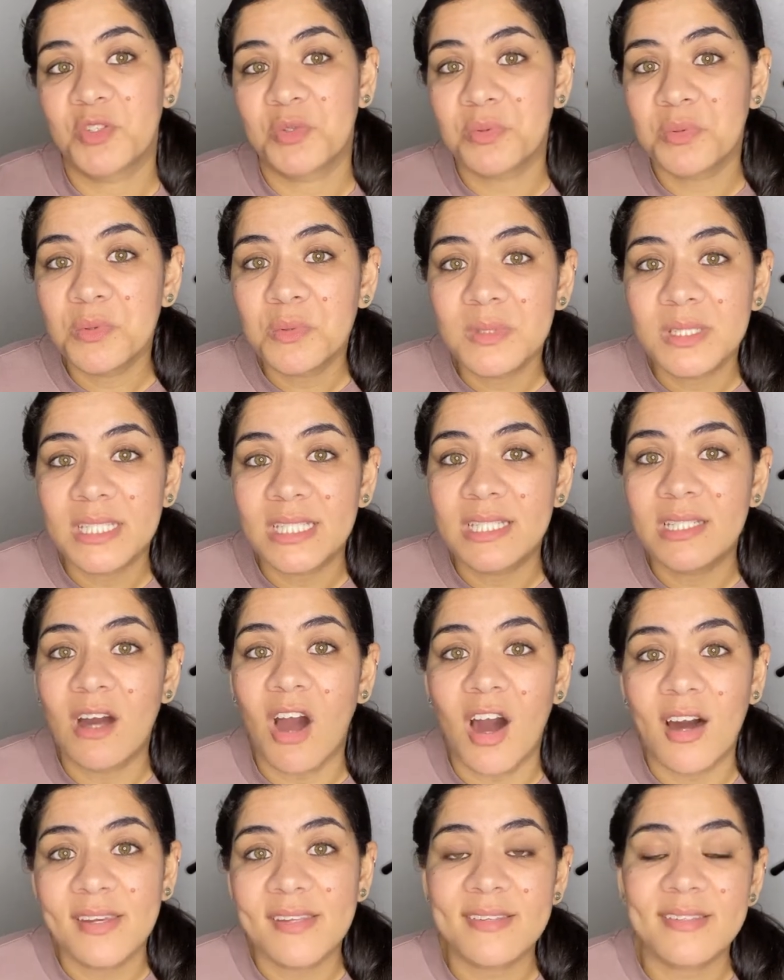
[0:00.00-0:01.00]
truly,
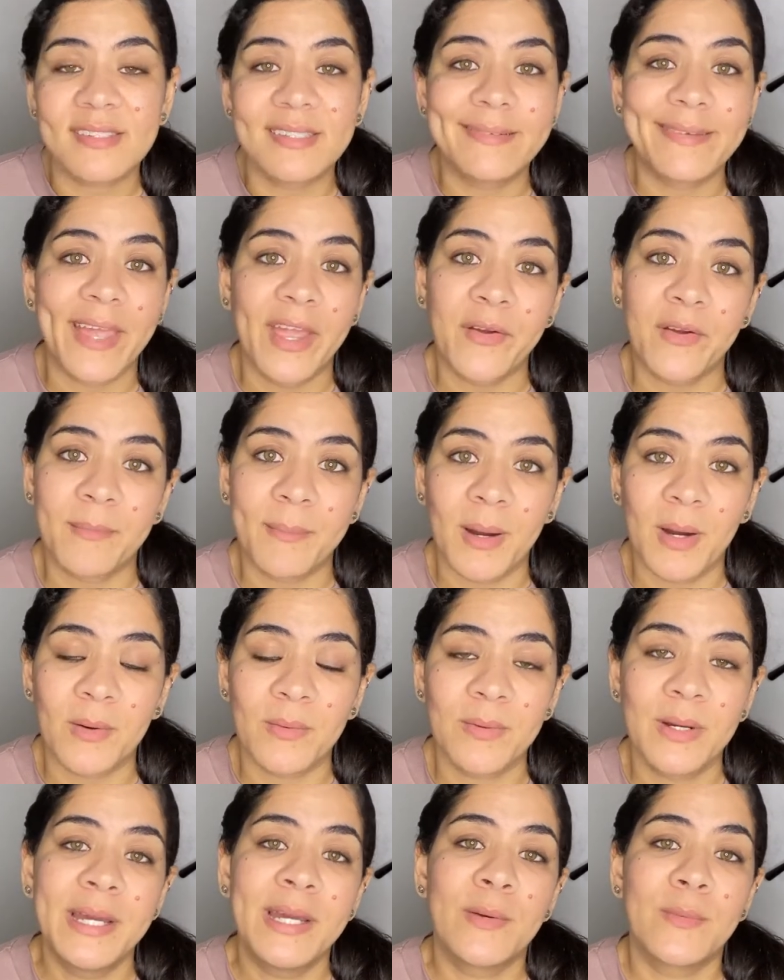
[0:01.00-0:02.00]
honestly care
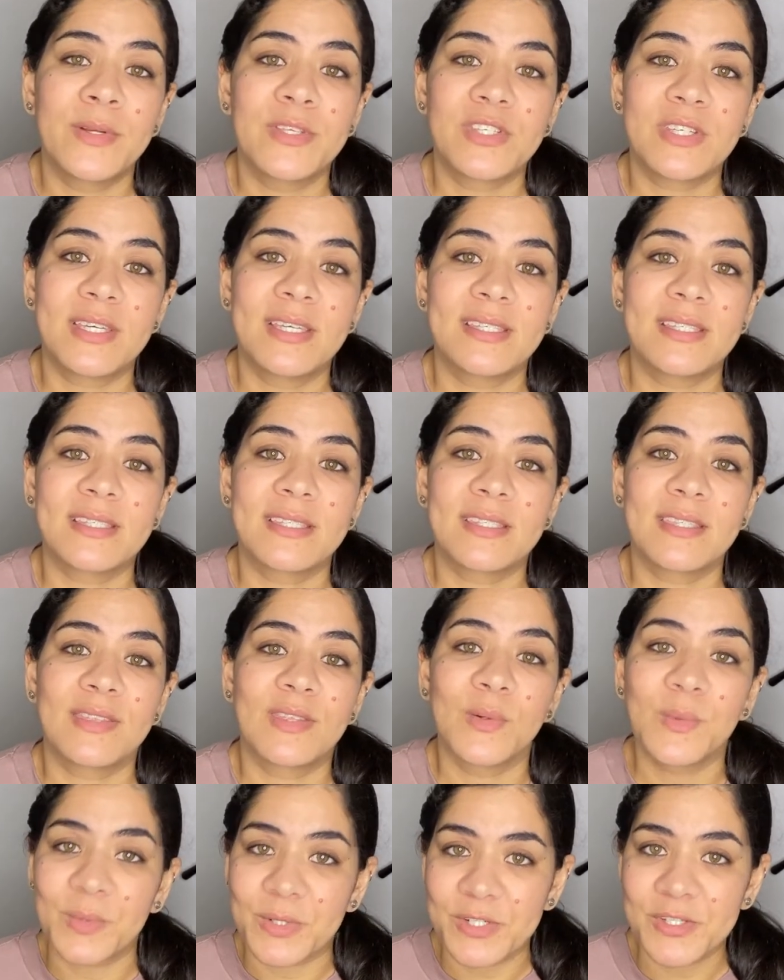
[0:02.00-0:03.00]
about, which is
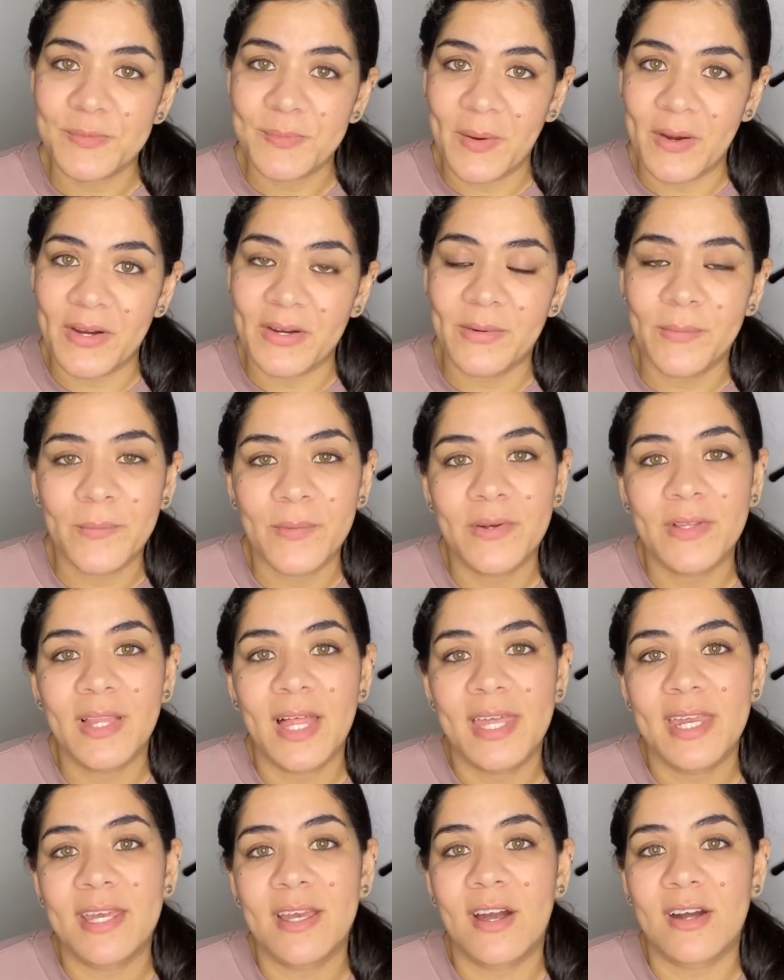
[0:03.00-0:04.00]
the worst part. We're
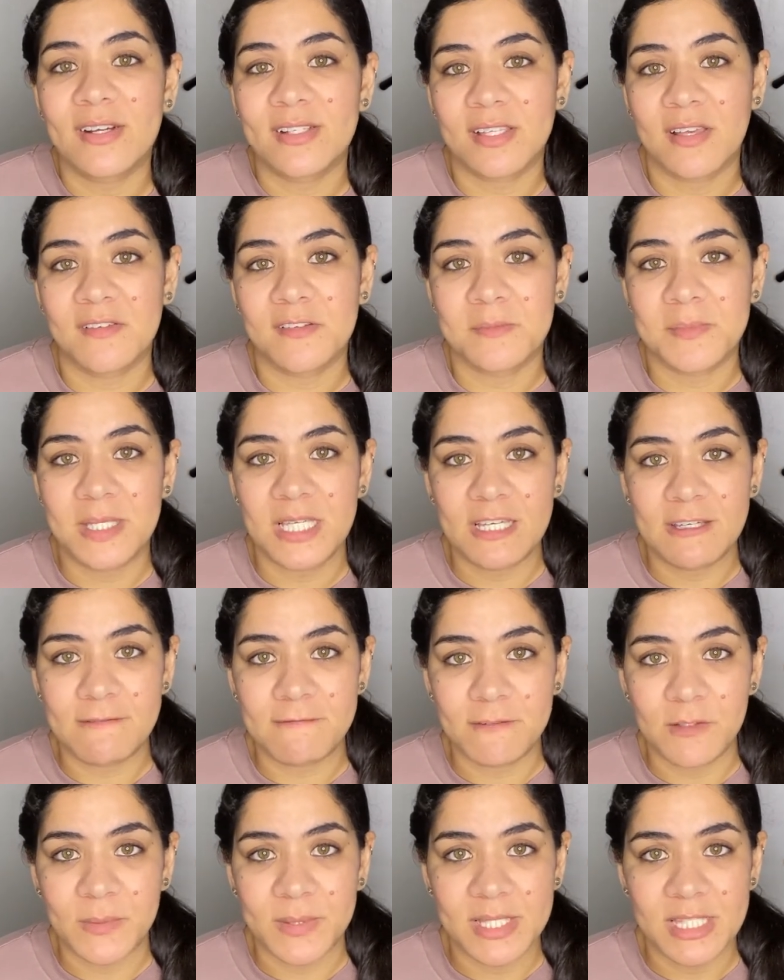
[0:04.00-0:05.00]
letting ourselves be
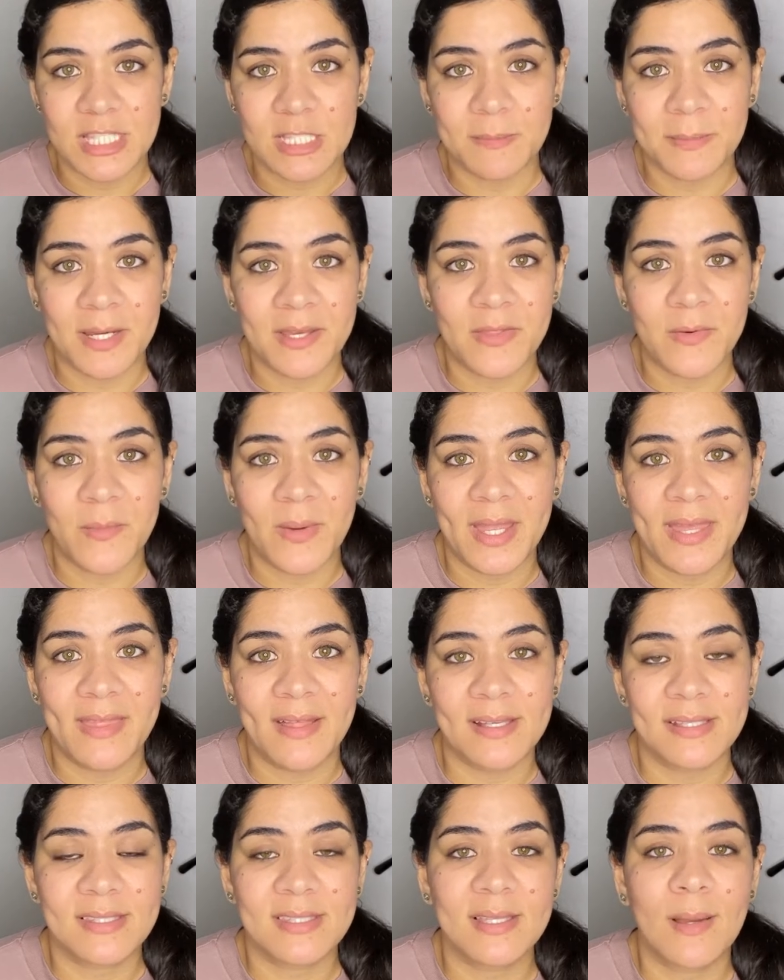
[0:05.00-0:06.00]
influenced by the way
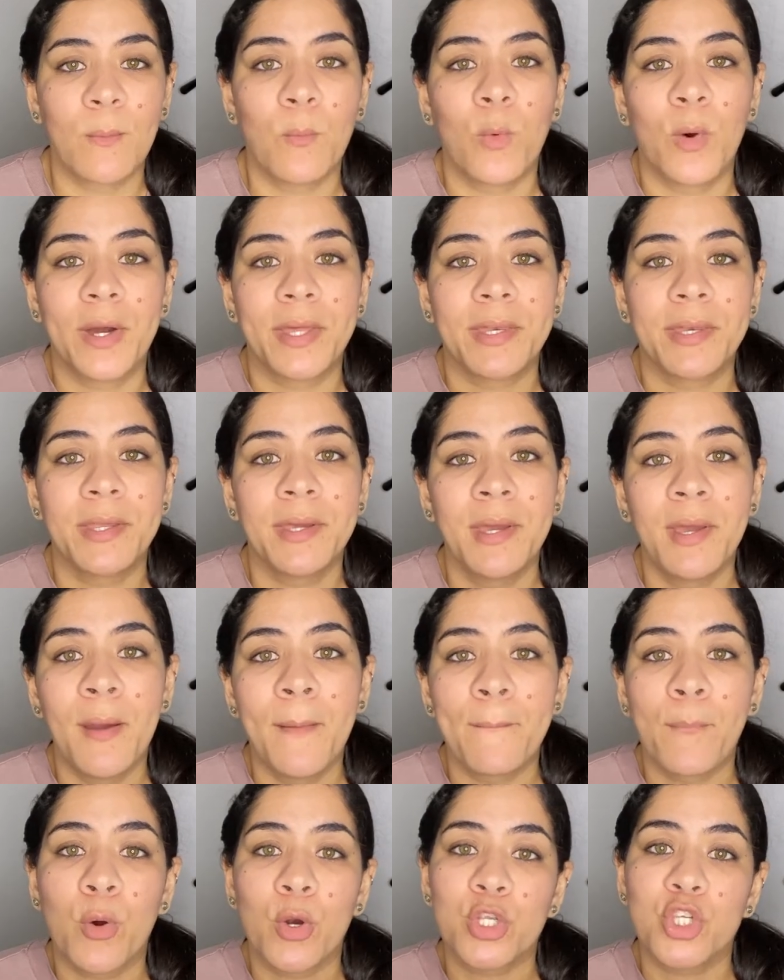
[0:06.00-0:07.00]
that someone
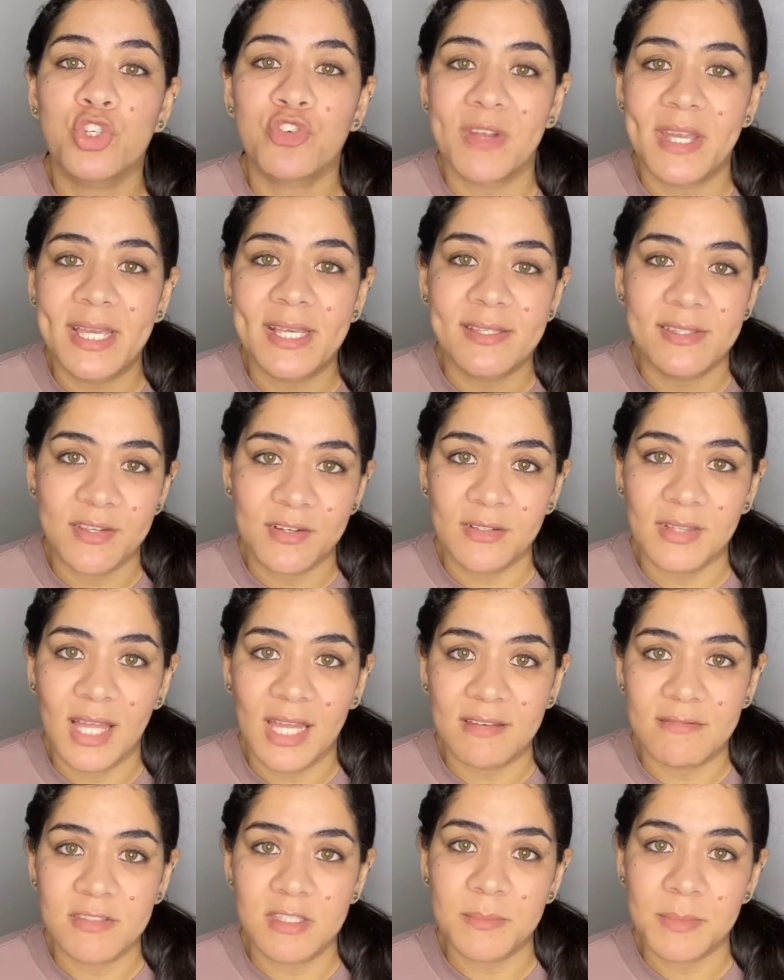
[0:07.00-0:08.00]
portrays their
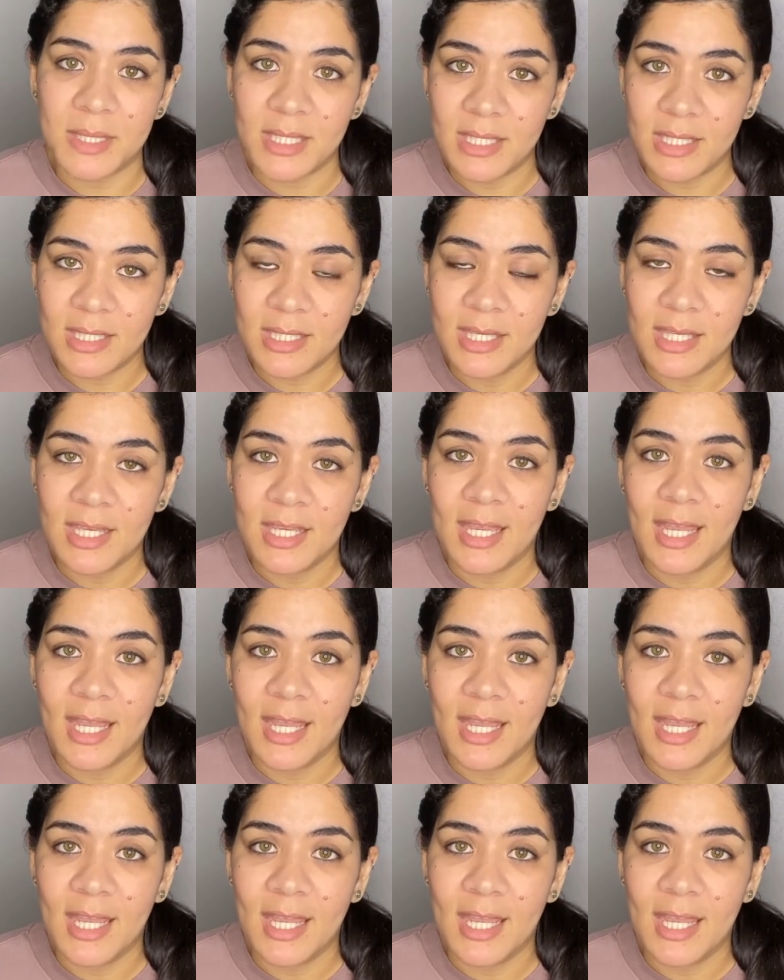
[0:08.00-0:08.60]
life to be.